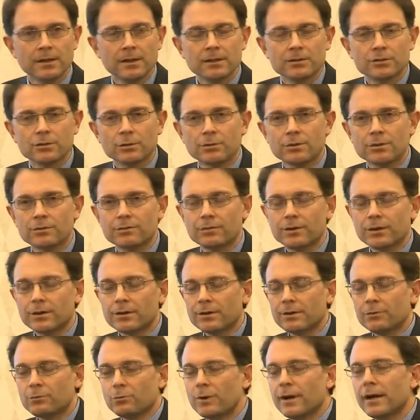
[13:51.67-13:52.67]
So it is
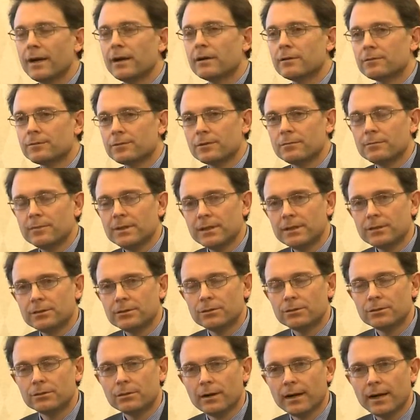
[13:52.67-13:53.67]
very rare for me
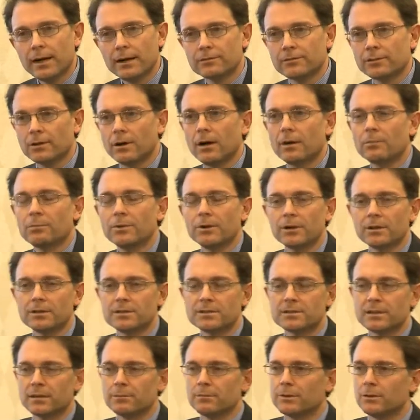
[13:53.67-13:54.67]
to have to operate on
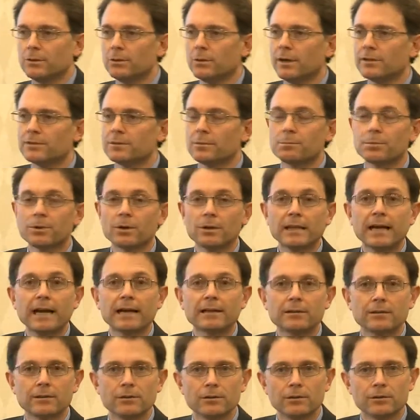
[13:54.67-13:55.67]
someone who has a
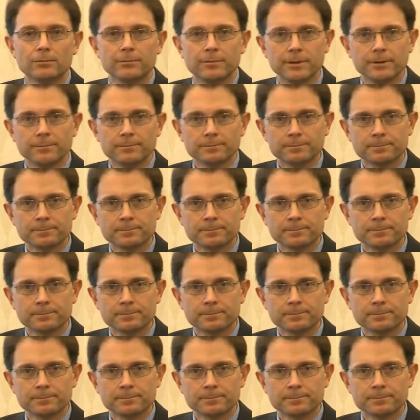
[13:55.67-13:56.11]
prolactinoma.